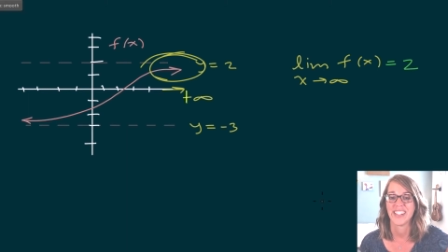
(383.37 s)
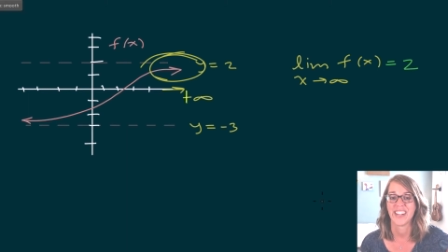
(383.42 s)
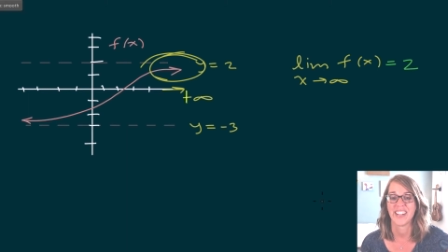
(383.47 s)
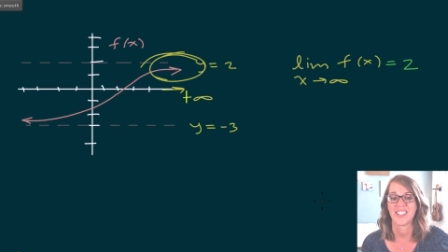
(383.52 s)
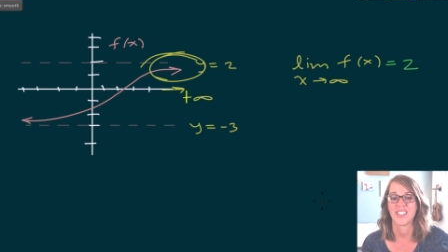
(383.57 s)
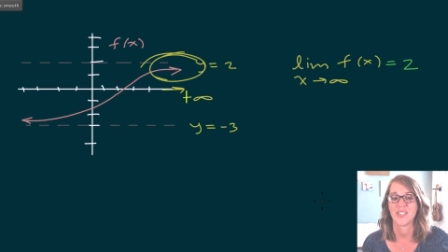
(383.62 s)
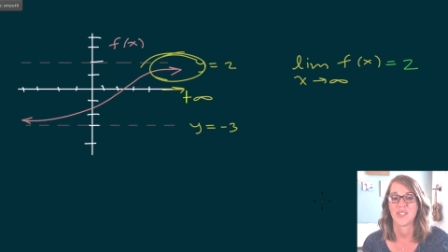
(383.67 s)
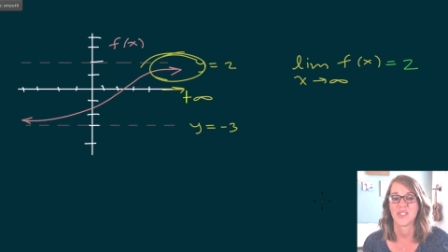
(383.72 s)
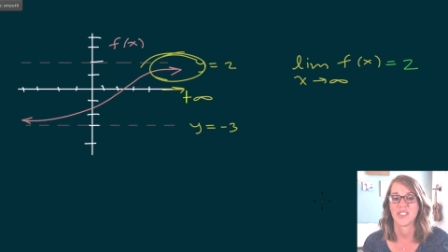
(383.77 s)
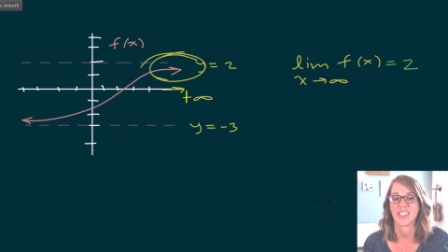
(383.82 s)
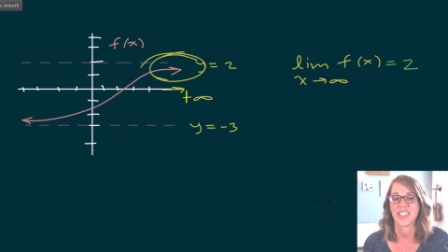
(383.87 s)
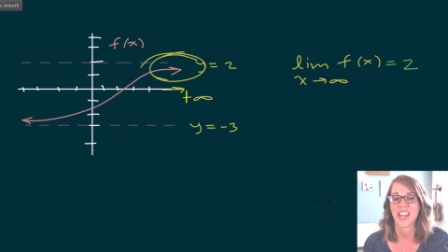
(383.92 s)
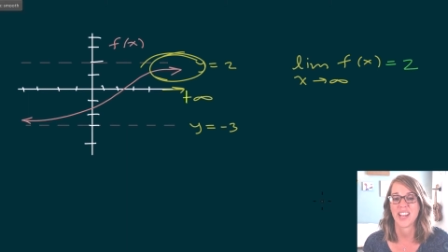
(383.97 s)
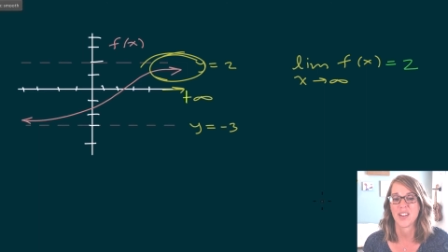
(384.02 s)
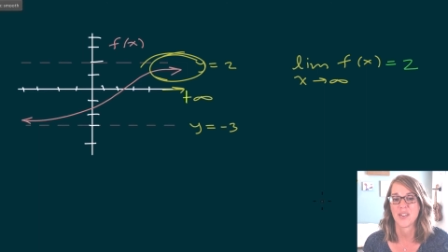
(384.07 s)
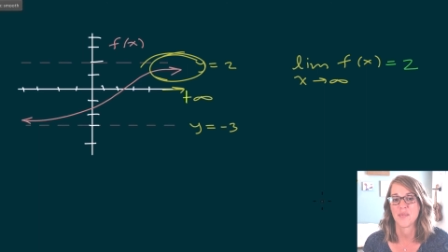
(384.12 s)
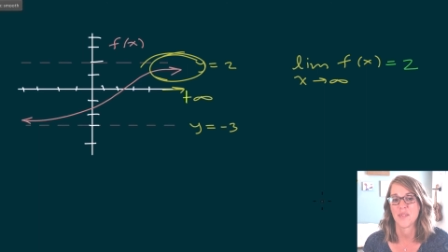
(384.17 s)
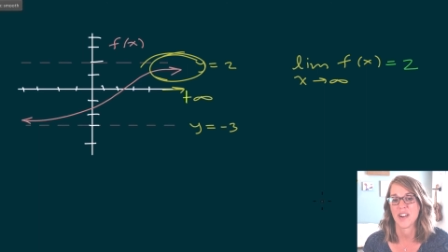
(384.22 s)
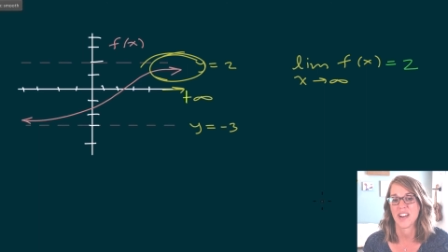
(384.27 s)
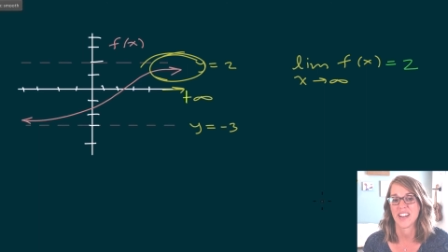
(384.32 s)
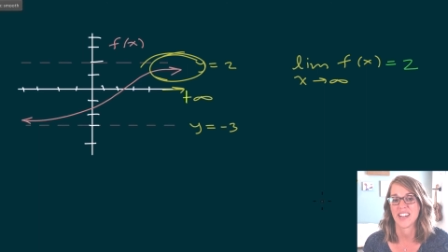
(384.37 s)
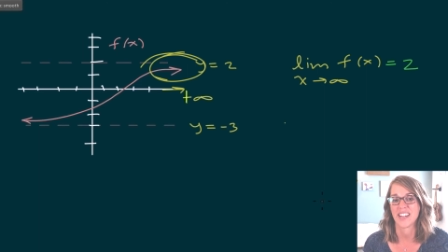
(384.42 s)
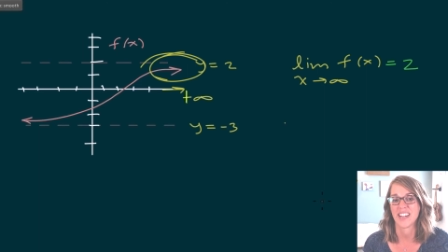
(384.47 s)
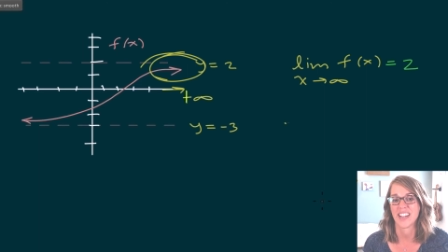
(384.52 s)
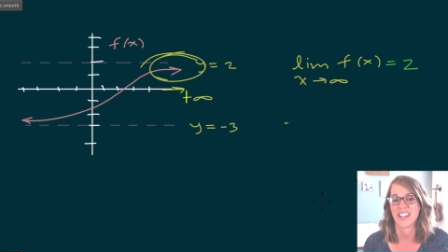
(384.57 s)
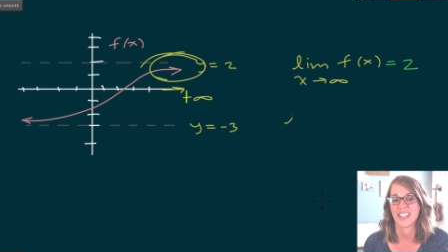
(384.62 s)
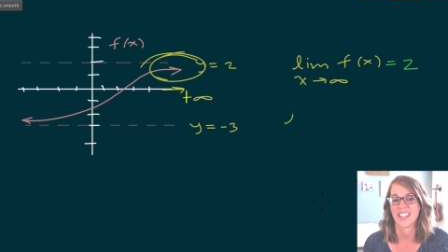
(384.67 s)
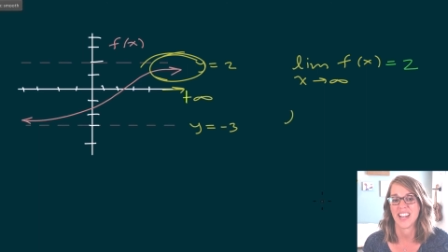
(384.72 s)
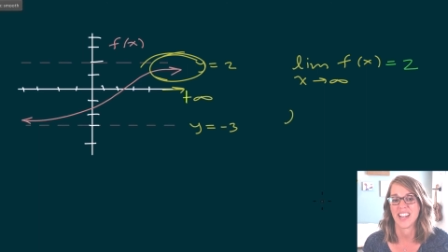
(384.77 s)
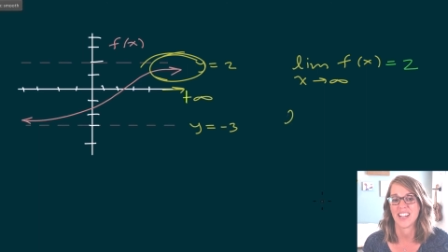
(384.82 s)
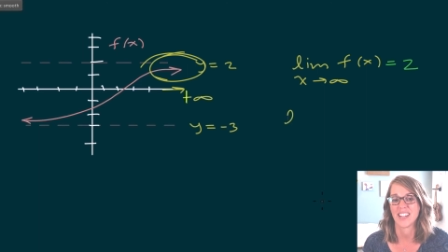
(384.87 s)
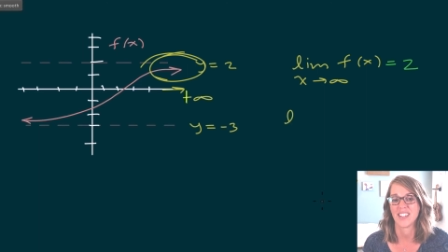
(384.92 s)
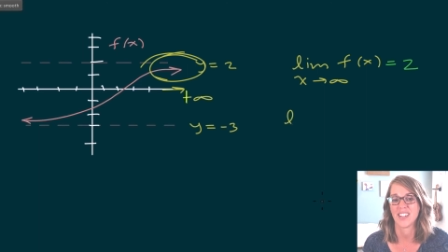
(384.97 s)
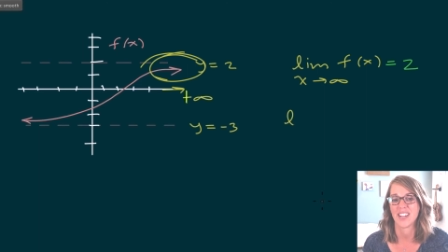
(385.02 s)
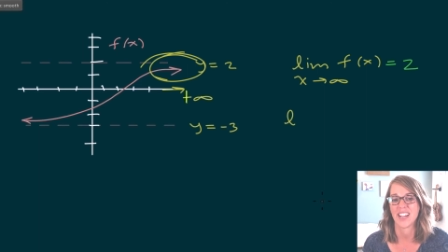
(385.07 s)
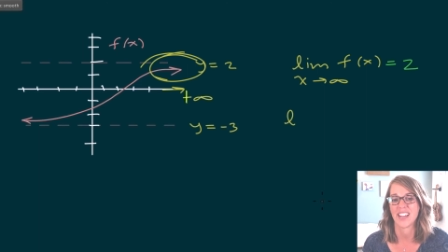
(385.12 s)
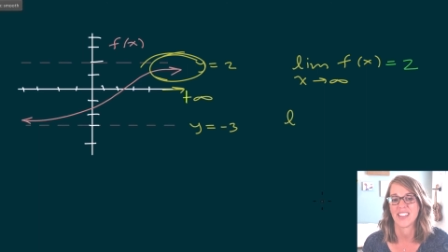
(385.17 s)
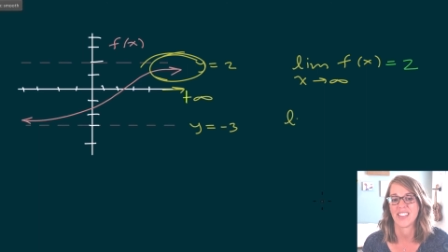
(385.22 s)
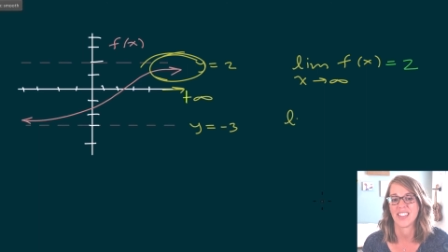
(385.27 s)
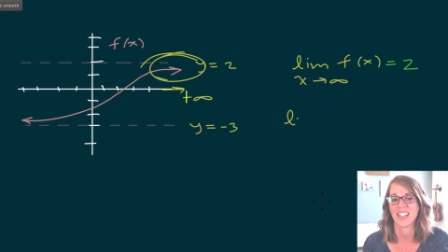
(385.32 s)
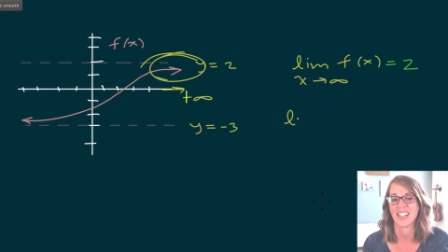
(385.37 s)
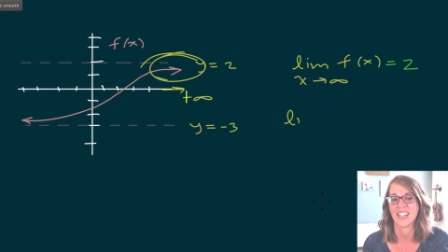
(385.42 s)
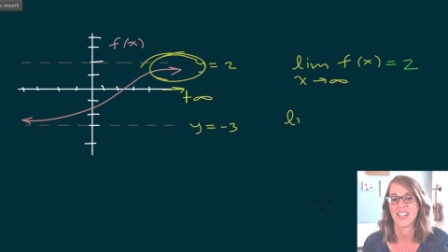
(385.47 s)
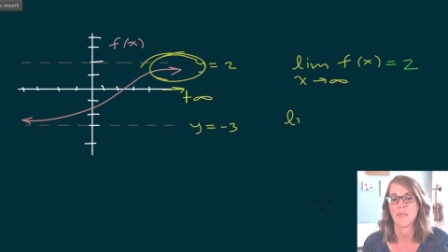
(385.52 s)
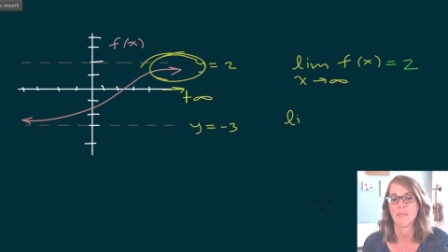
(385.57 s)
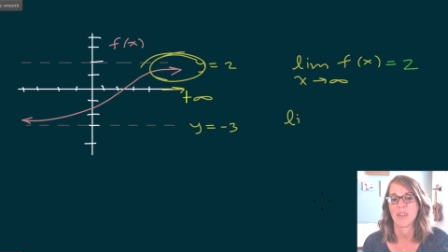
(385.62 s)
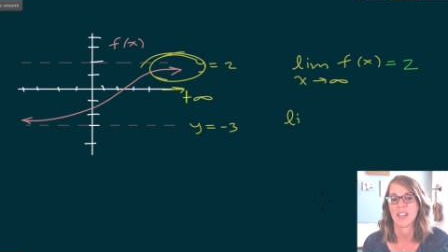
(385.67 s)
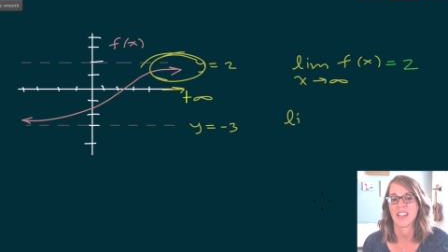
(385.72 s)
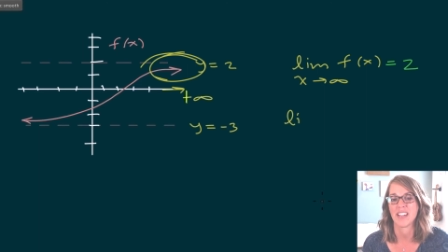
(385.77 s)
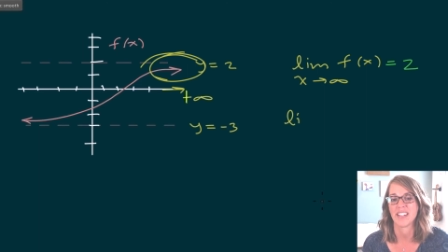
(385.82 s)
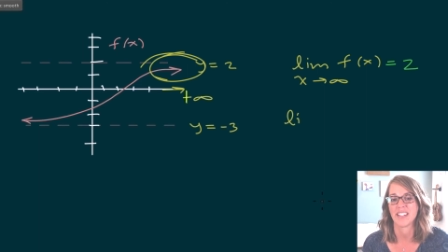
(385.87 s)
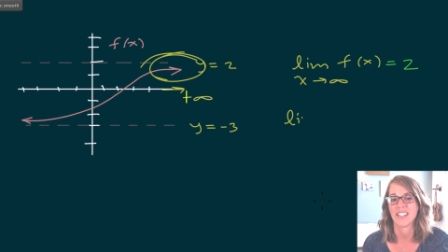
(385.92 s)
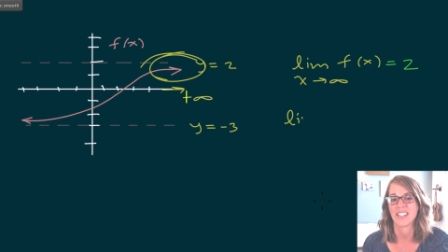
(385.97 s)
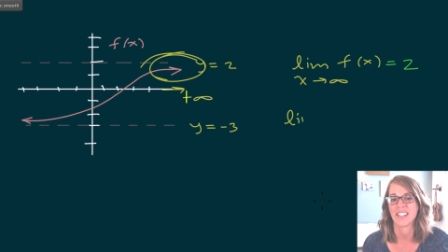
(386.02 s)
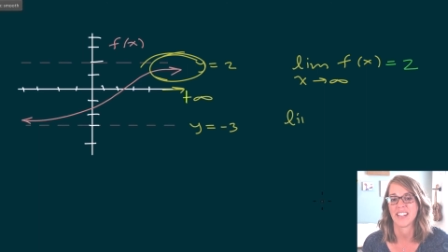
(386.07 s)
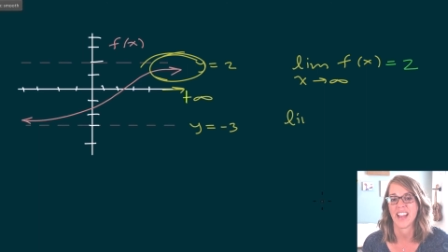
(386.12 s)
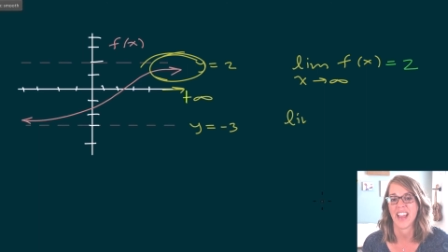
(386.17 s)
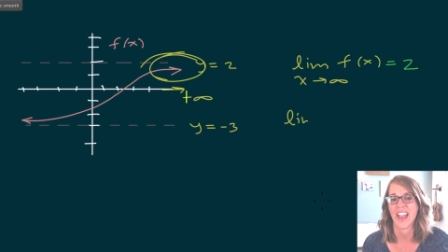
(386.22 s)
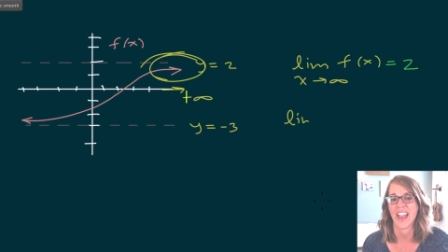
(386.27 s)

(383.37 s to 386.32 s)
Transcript: Let's do a second one and take a look at the limit